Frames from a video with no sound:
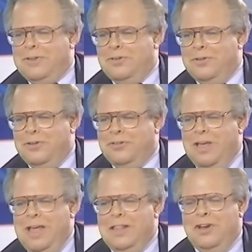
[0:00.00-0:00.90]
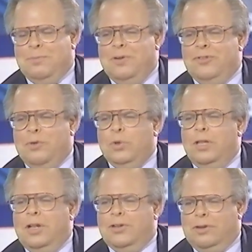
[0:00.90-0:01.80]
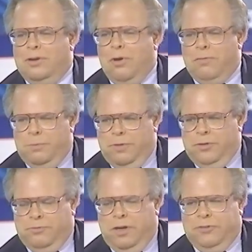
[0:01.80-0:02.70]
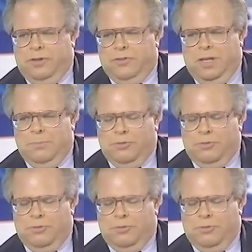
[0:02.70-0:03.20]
too, is there's been so little turnover with this racing team.